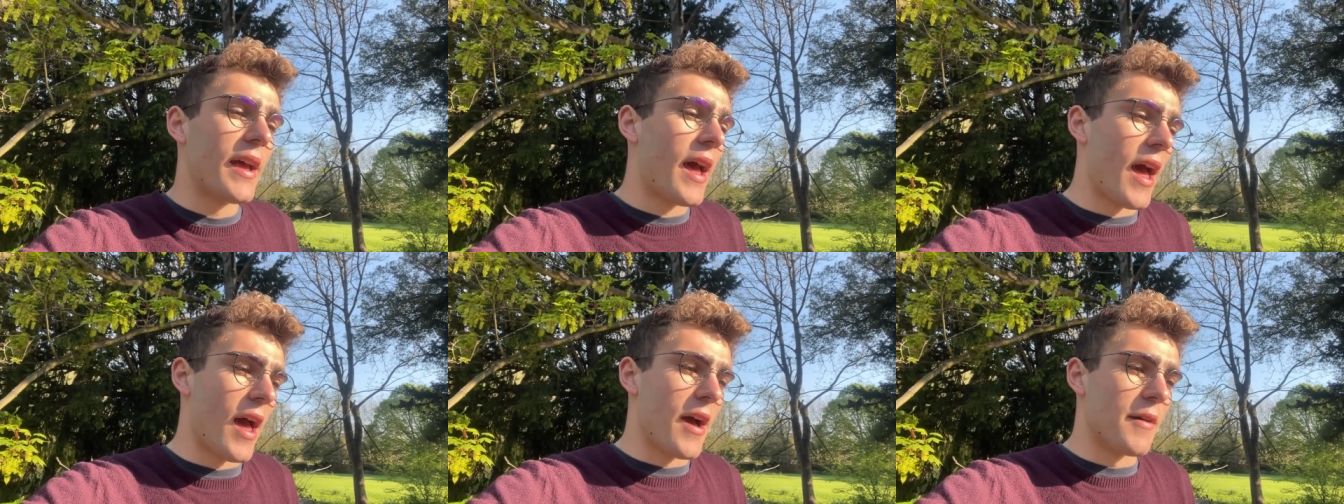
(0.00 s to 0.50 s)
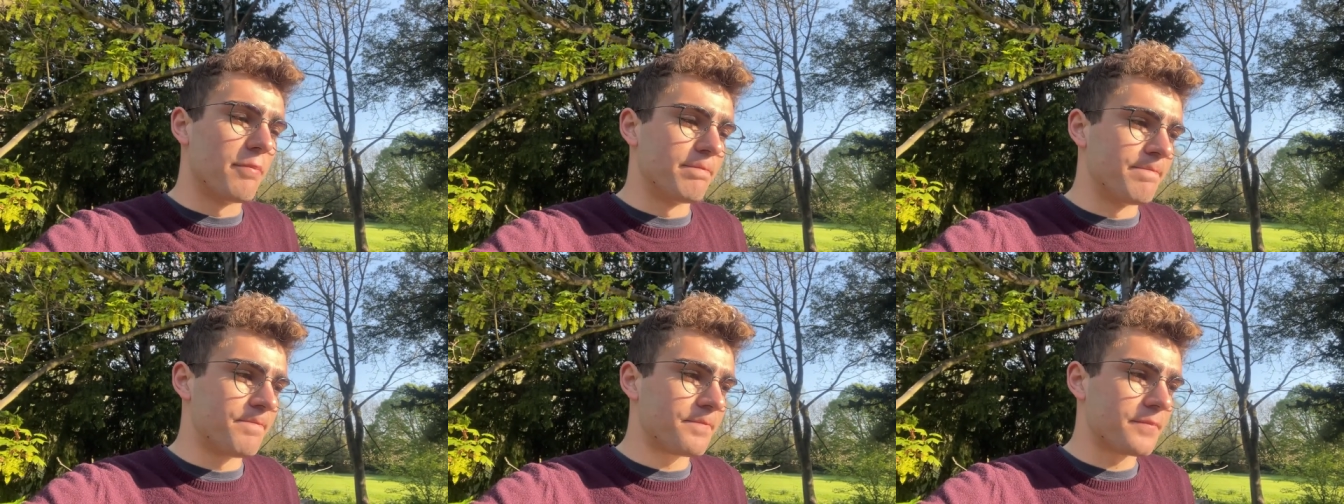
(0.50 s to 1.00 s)

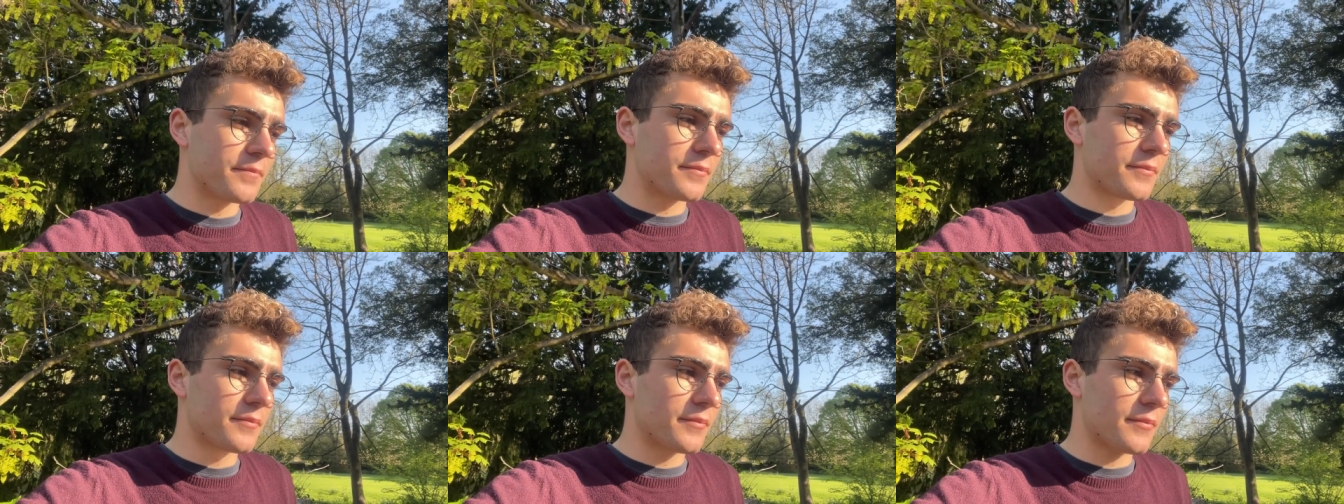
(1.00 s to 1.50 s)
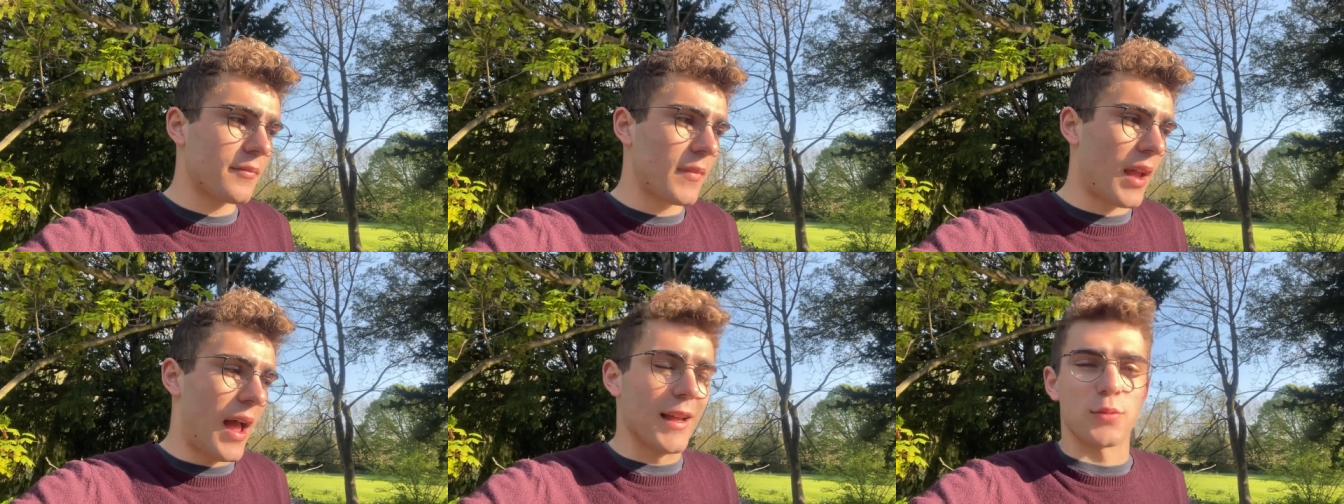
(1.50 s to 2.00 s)

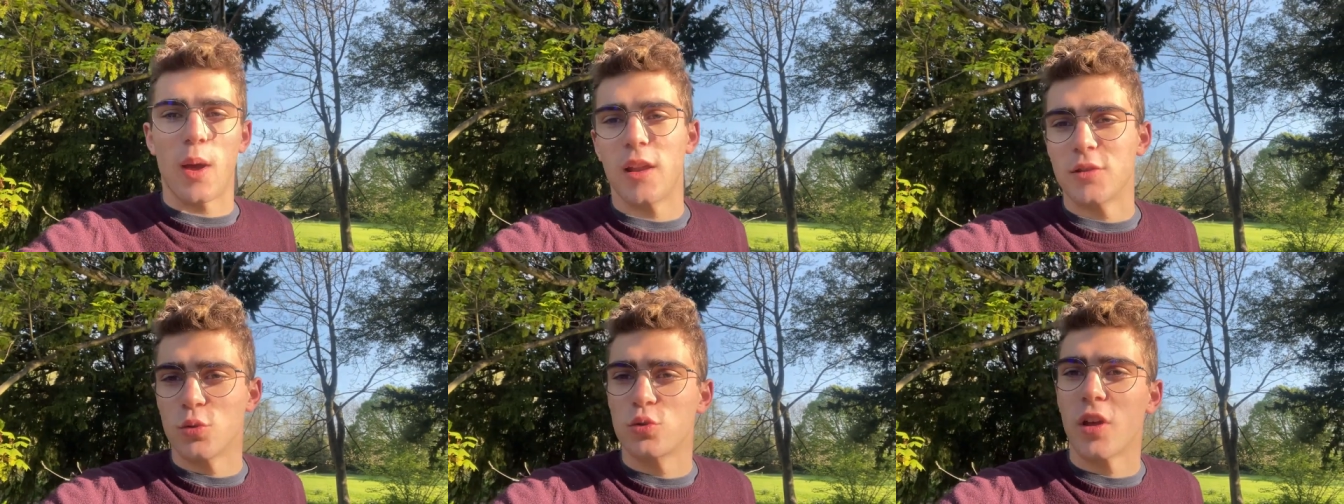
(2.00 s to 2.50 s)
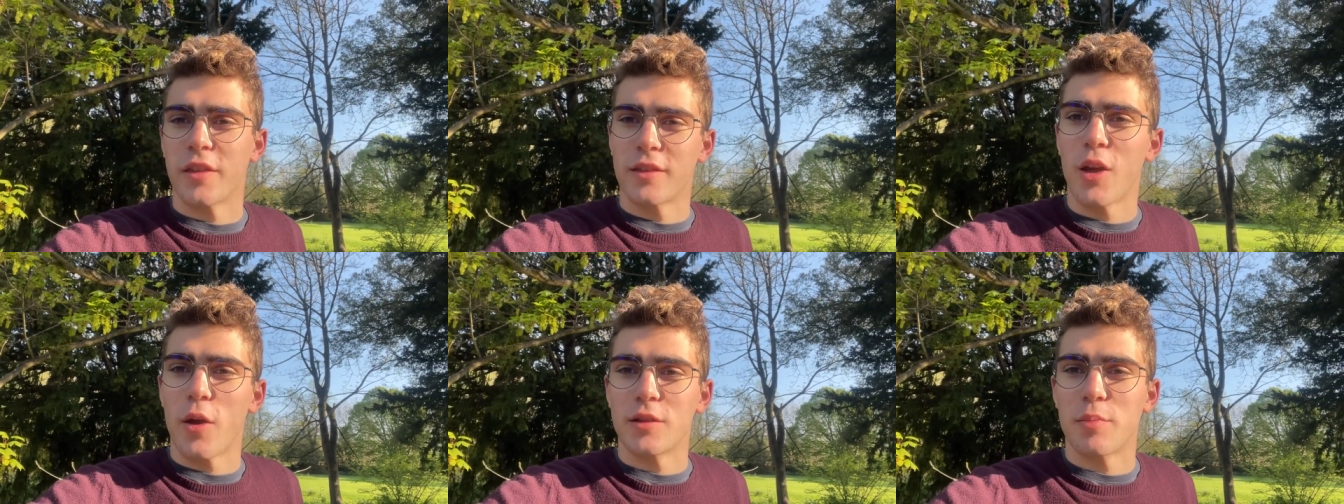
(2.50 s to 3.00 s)
as well as also
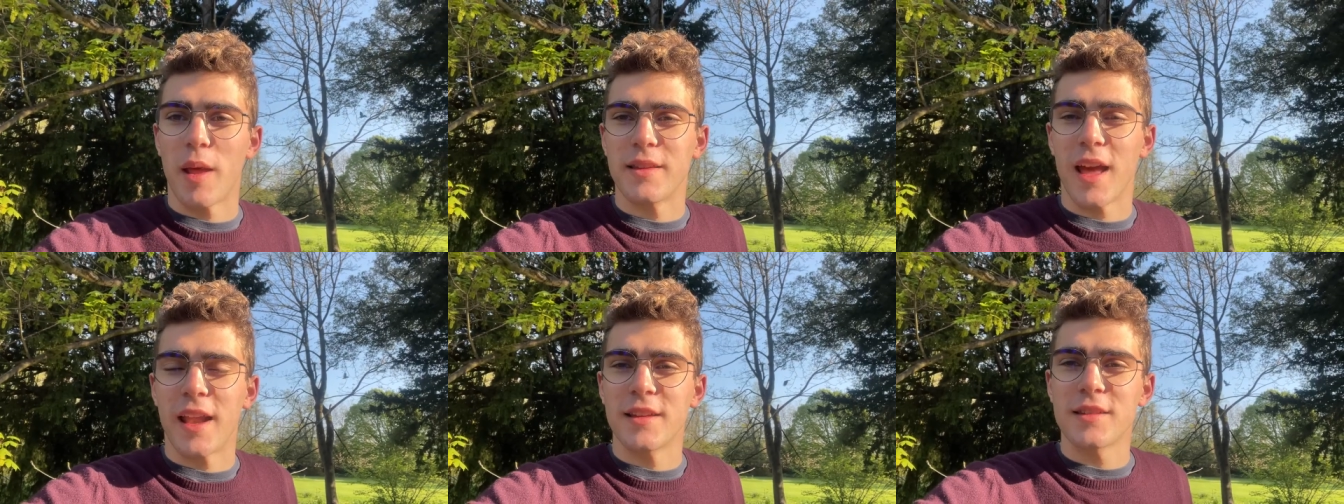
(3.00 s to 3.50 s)
going to play tennis.